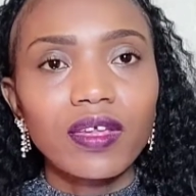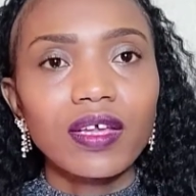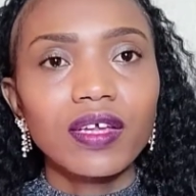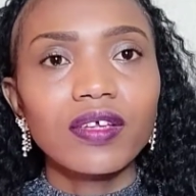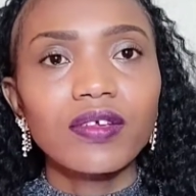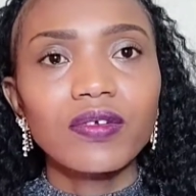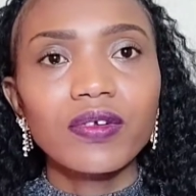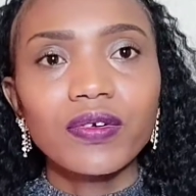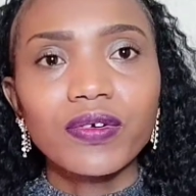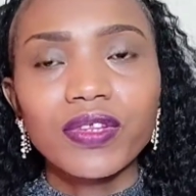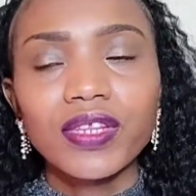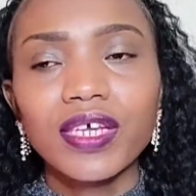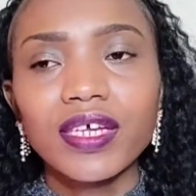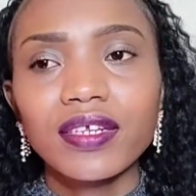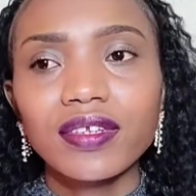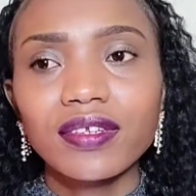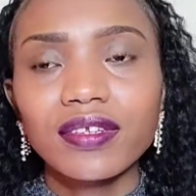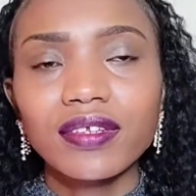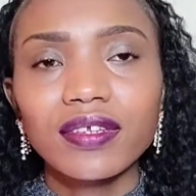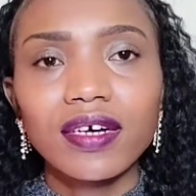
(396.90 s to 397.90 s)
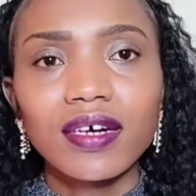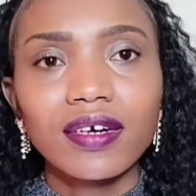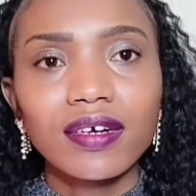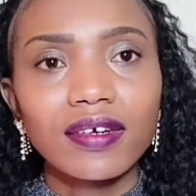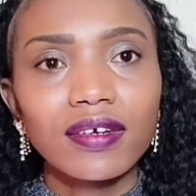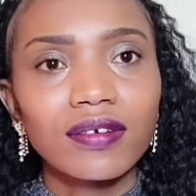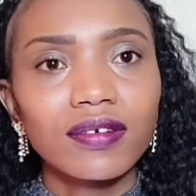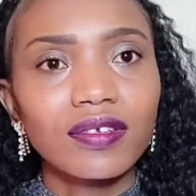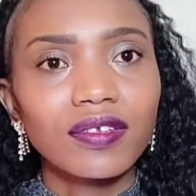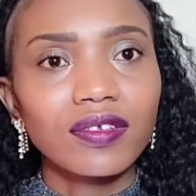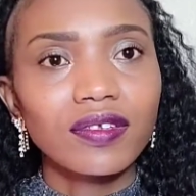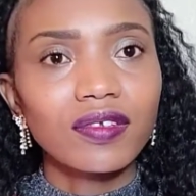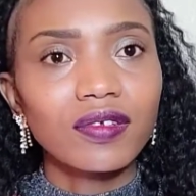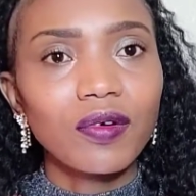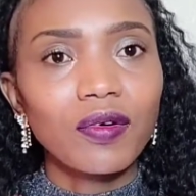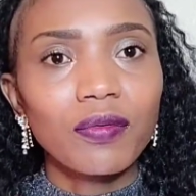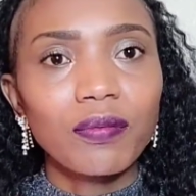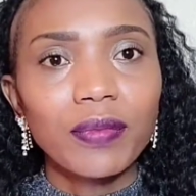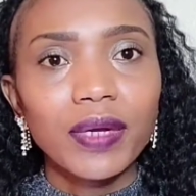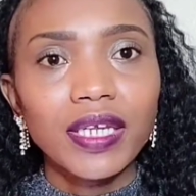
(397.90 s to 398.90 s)
there's
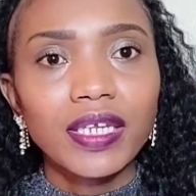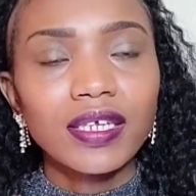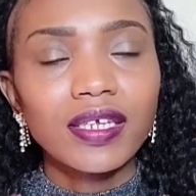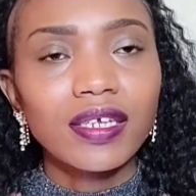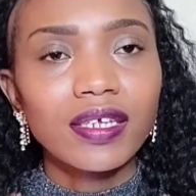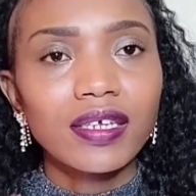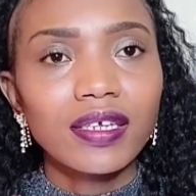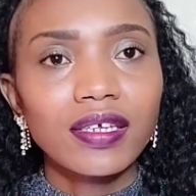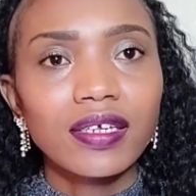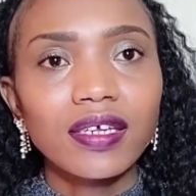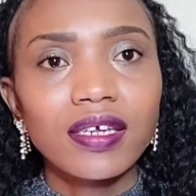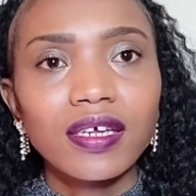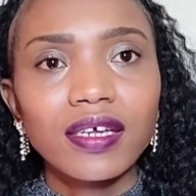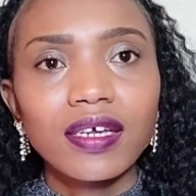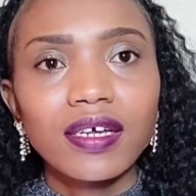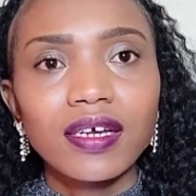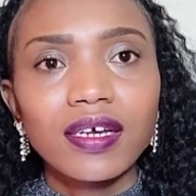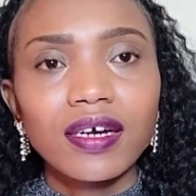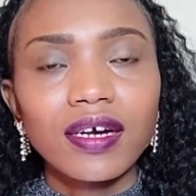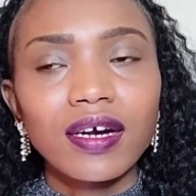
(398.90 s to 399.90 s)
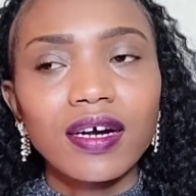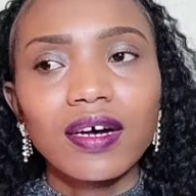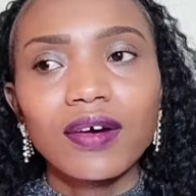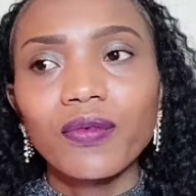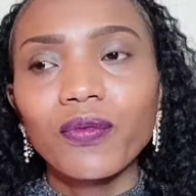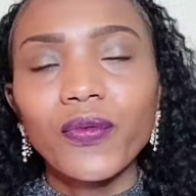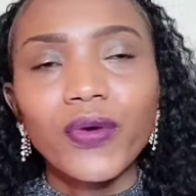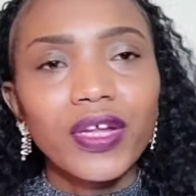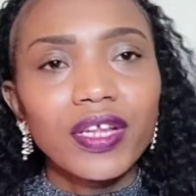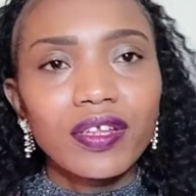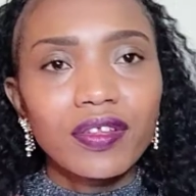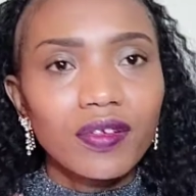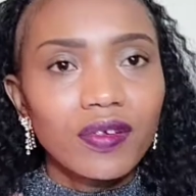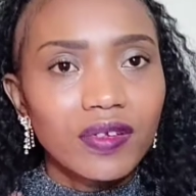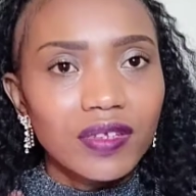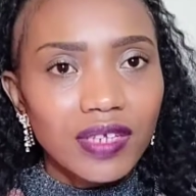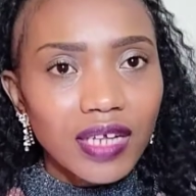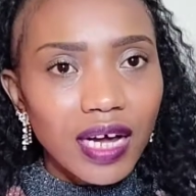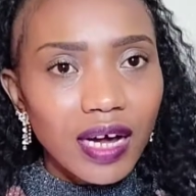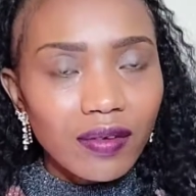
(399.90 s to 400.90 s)
so many
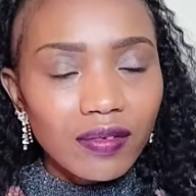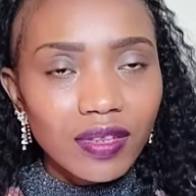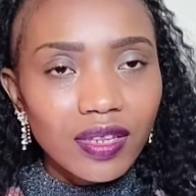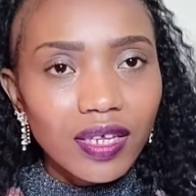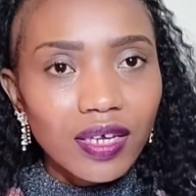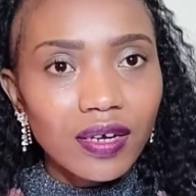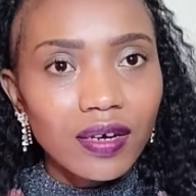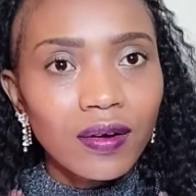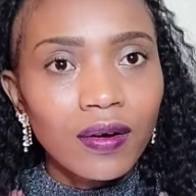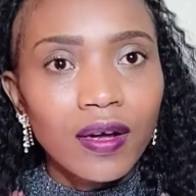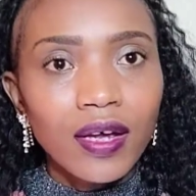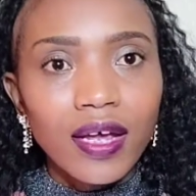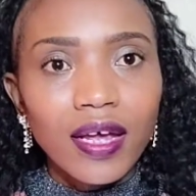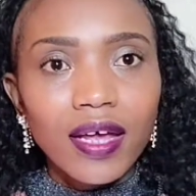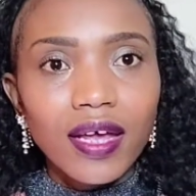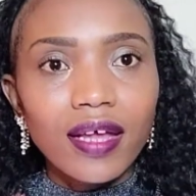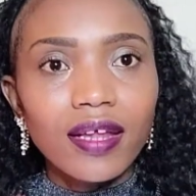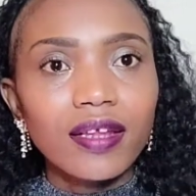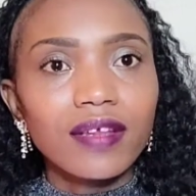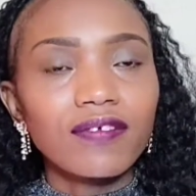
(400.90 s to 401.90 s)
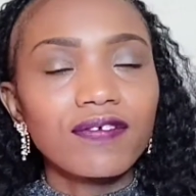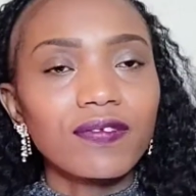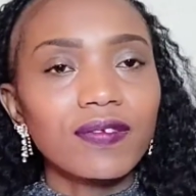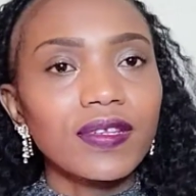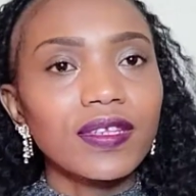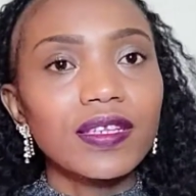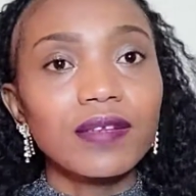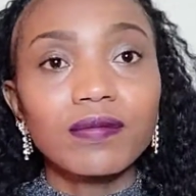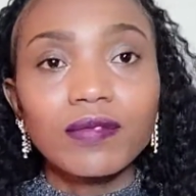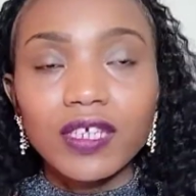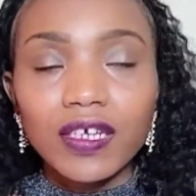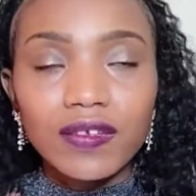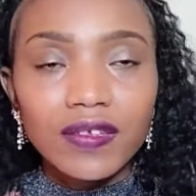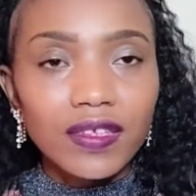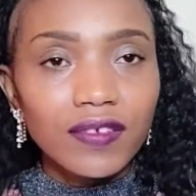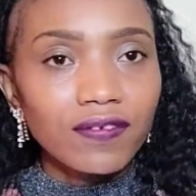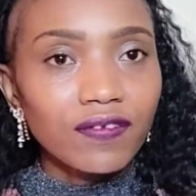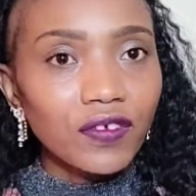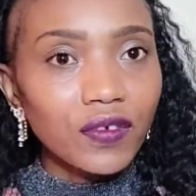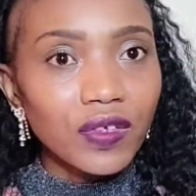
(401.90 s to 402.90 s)
questions out there, and if sometimes
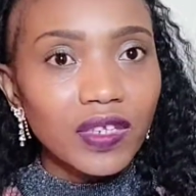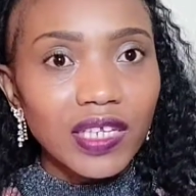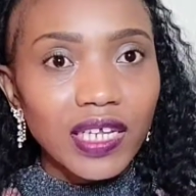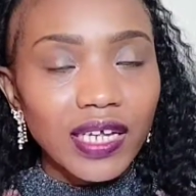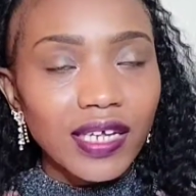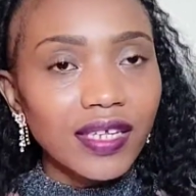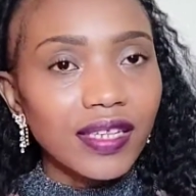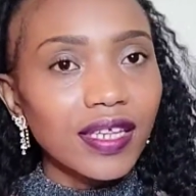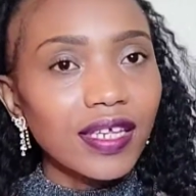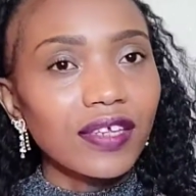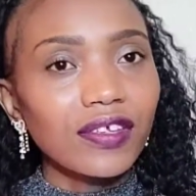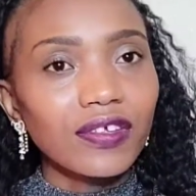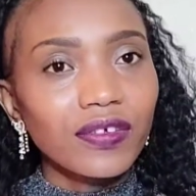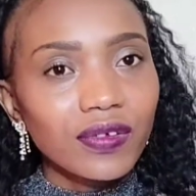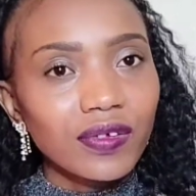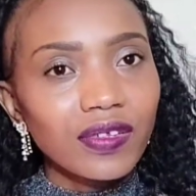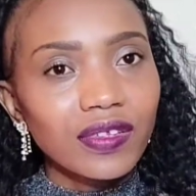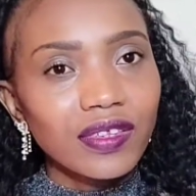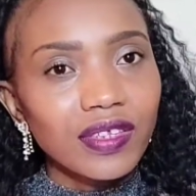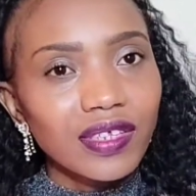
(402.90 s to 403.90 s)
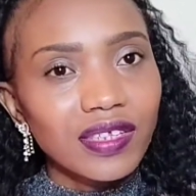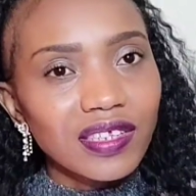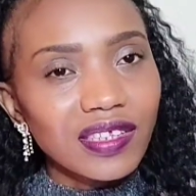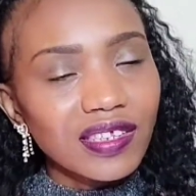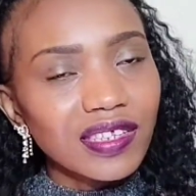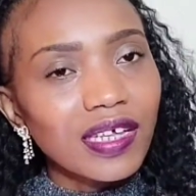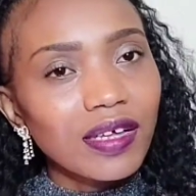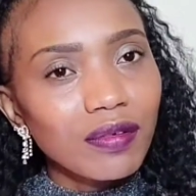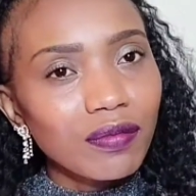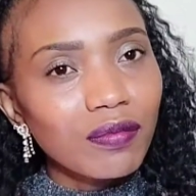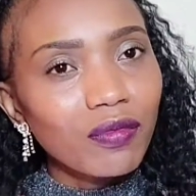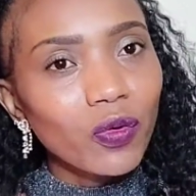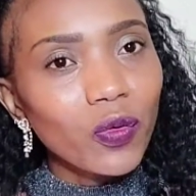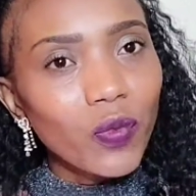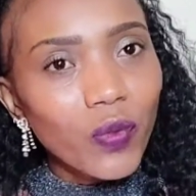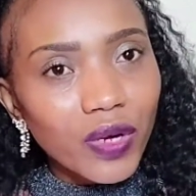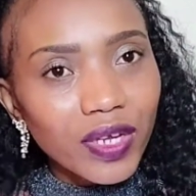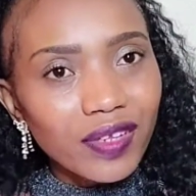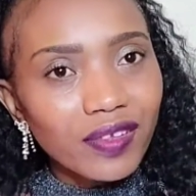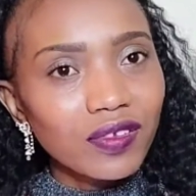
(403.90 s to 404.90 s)
it feels like they use the same
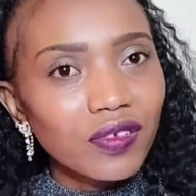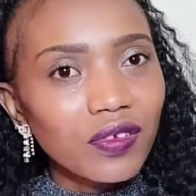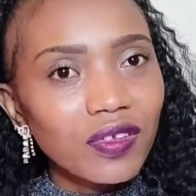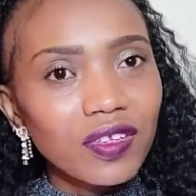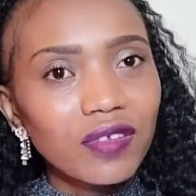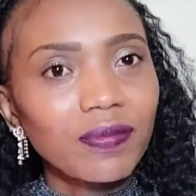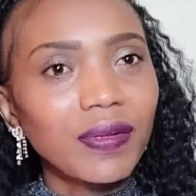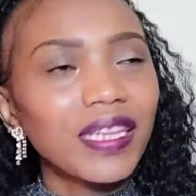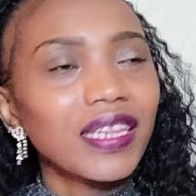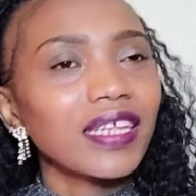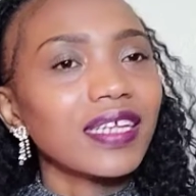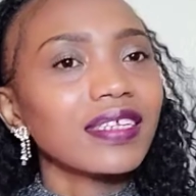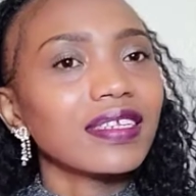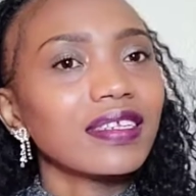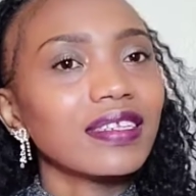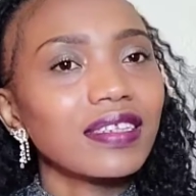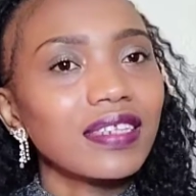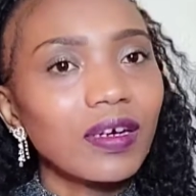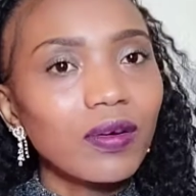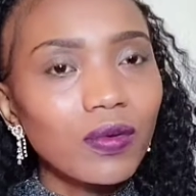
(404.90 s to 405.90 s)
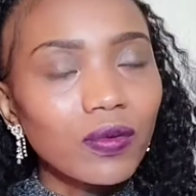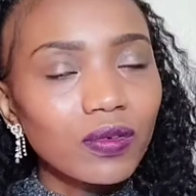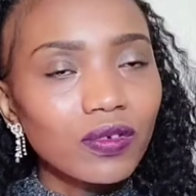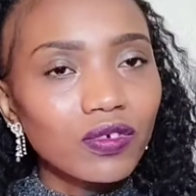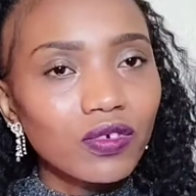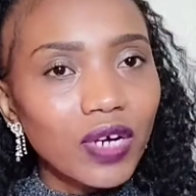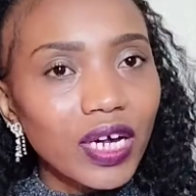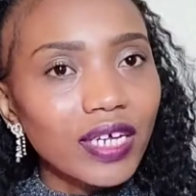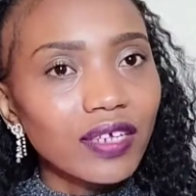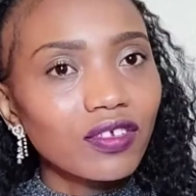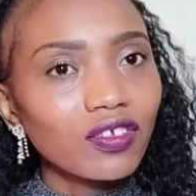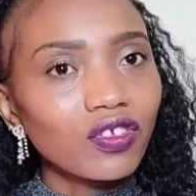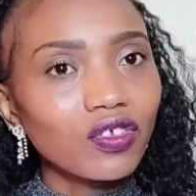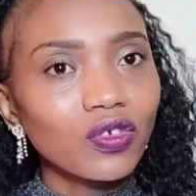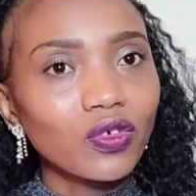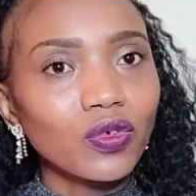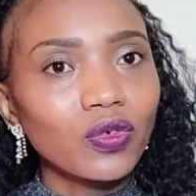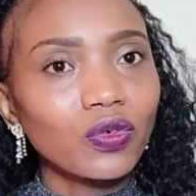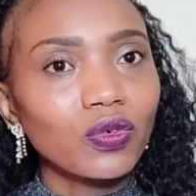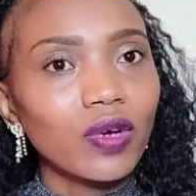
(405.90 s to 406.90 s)
questions, but they will try
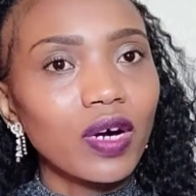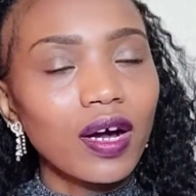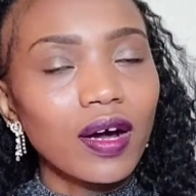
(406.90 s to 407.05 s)
to